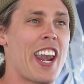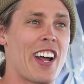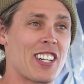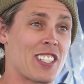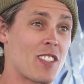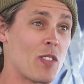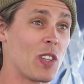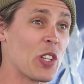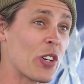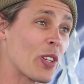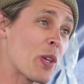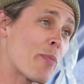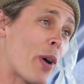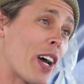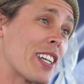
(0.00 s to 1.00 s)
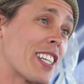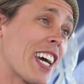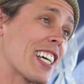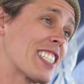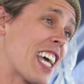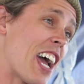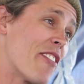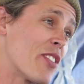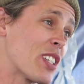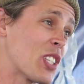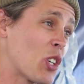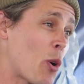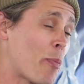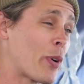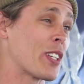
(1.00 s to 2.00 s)
And I literally probably texted every
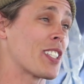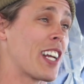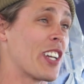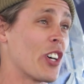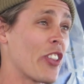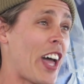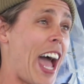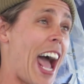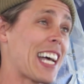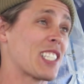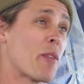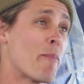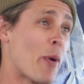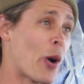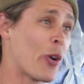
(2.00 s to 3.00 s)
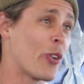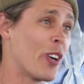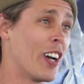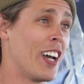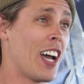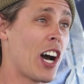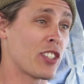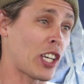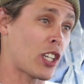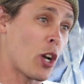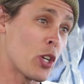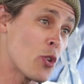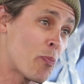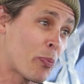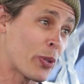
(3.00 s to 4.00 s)
single person I know that has a boat. I was like,
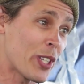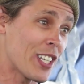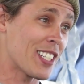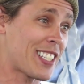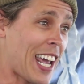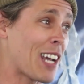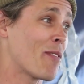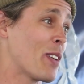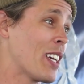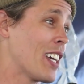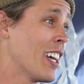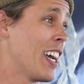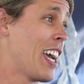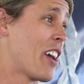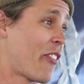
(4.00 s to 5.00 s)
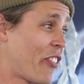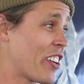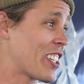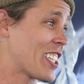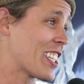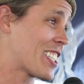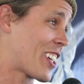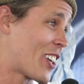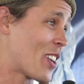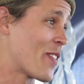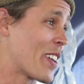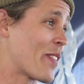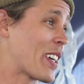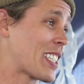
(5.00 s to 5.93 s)
can you please take me and fish this tournament?